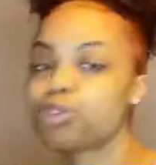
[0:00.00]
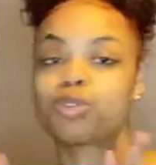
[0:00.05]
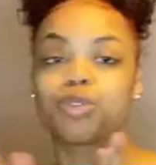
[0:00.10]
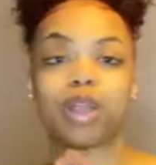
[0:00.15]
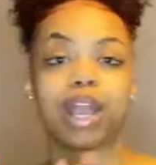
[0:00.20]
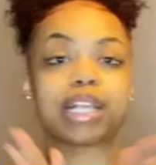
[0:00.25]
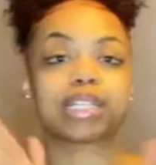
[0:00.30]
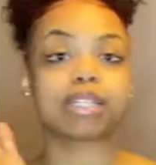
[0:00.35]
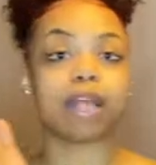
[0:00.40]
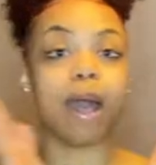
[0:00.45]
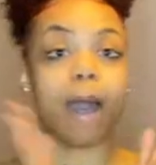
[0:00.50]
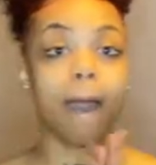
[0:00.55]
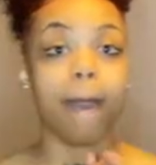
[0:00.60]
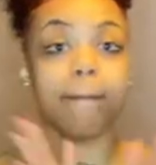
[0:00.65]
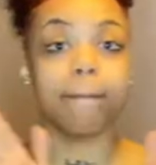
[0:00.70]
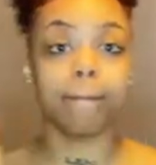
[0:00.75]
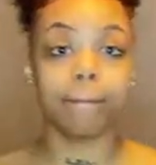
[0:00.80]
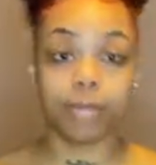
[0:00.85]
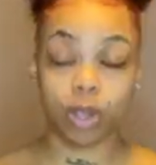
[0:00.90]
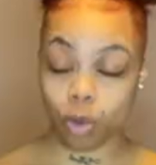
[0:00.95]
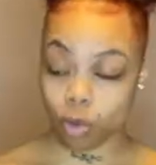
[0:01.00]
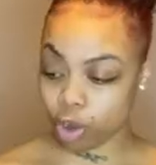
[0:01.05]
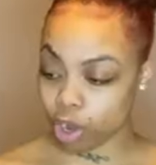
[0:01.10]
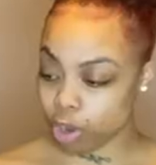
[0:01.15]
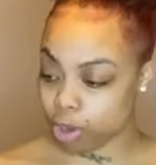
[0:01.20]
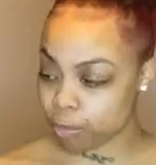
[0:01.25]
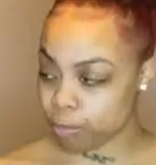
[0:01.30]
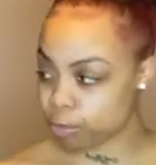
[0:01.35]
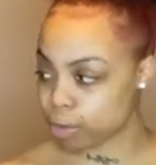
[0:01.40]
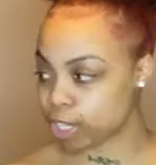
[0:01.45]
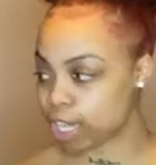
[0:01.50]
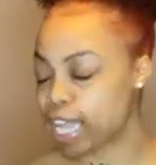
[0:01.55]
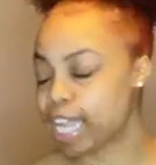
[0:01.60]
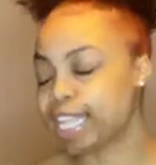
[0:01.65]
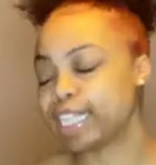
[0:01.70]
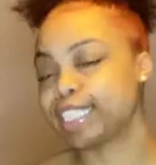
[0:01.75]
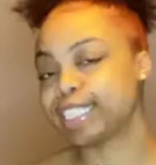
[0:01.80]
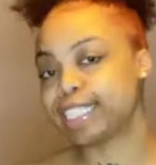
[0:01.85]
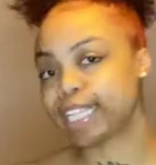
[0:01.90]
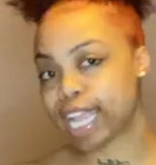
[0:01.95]
dress up more for
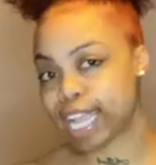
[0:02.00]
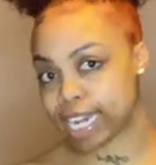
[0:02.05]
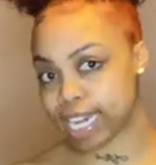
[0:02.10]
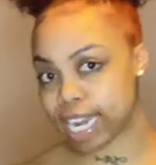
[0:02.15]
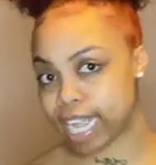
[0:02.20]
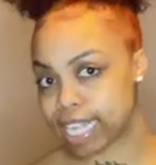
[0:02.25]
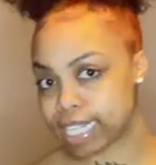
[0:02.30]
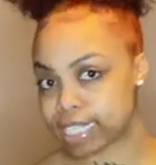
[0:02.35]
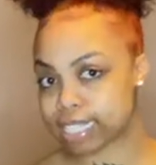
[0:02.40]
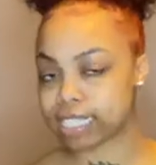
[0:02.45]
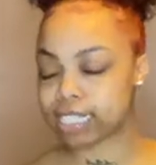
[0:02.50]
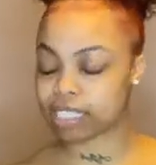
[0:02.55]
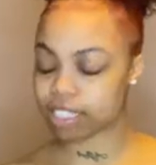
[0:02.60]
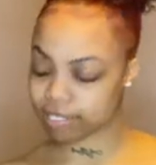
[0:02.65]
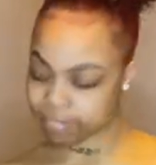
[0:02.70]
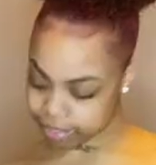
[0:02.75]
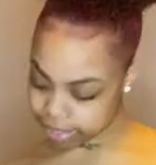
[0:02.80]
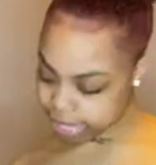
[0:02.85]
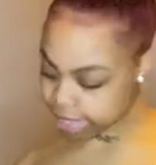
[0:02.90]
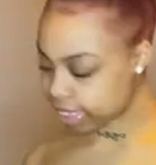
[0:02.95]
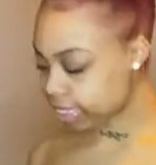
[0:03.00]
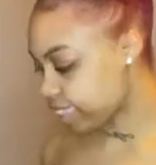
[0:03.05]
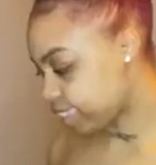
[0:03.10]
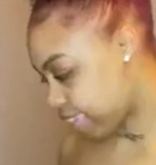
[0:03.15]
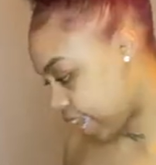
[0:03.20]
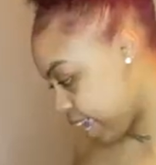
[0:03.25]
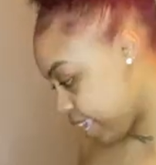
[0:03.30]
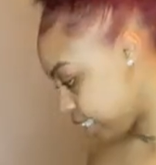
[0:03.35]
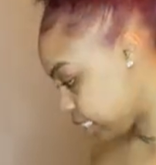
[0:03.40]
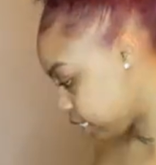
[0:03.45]
like date nights and stuff like that.